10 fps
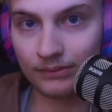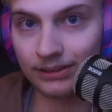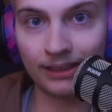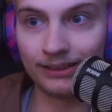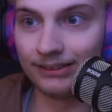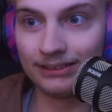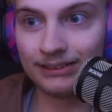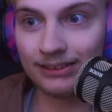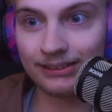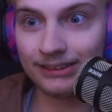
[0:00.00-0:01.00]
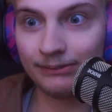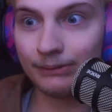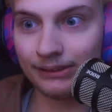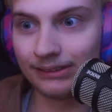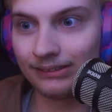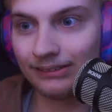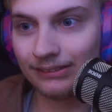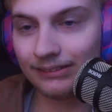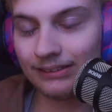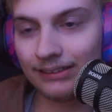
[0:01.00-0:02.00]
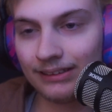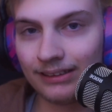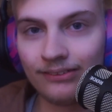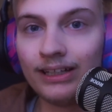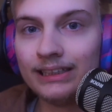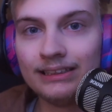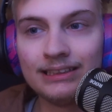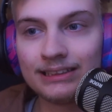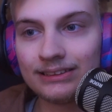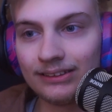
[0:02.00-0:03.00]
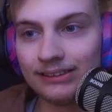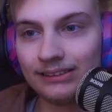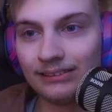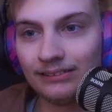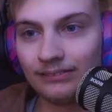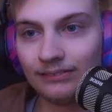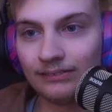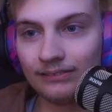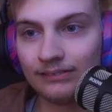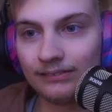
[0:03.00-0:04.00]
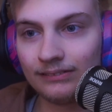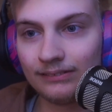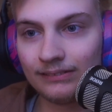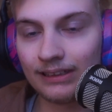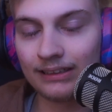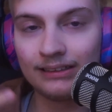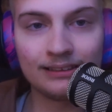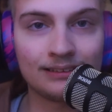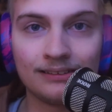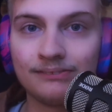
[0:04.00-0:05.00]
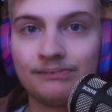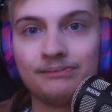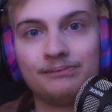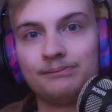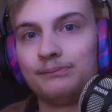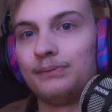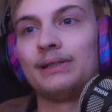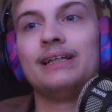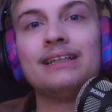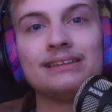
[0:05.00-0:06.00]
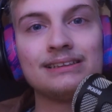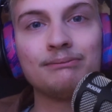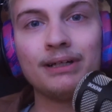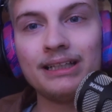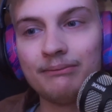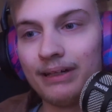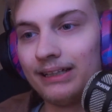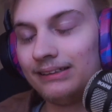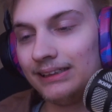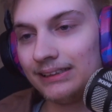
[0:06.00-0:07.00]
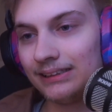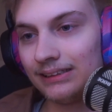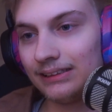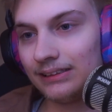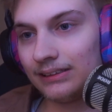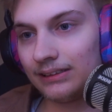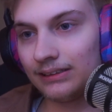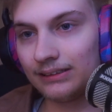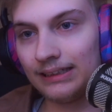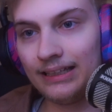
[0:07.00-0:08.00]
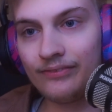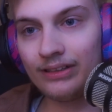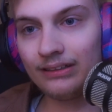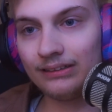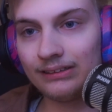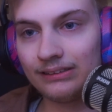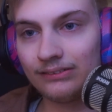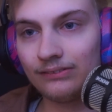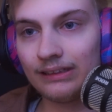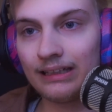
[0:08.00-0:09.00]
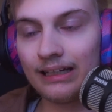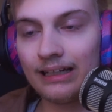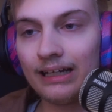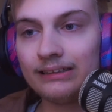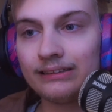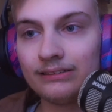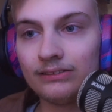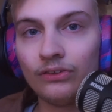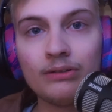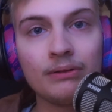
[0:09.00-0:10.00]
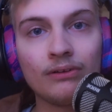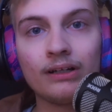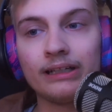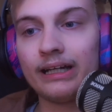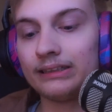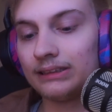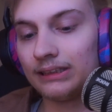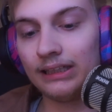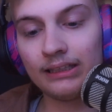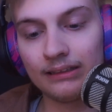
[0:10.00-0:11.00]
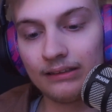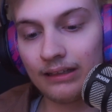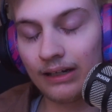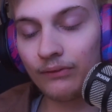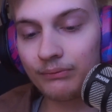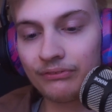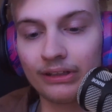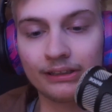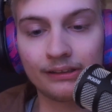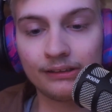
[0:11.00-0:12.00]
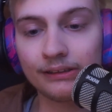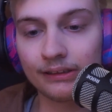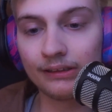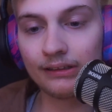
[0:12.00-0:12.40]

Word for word: I need to start contributing. You know, I need to start. I need to start bringing in some money, man. Uh, even you know, and and I don't get me wrong, guys. Again, I want to be very clear.